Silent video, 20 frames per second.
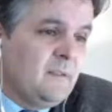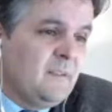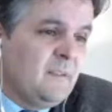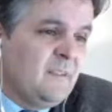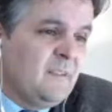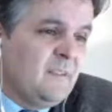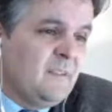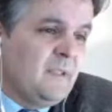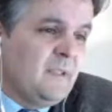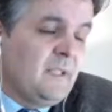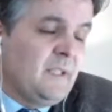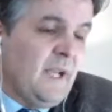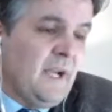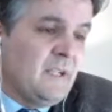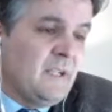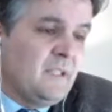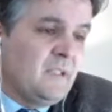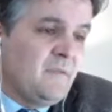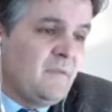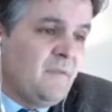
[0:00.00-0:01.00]
the
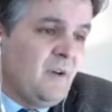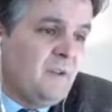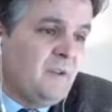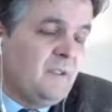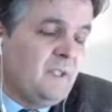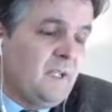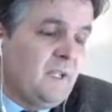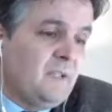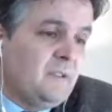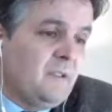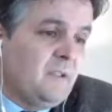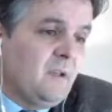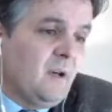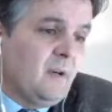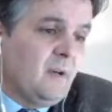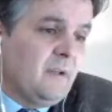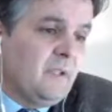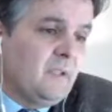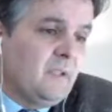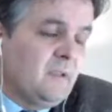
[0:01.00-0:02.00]
test for the
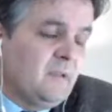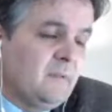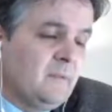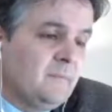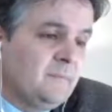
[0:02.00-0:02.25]
categorical.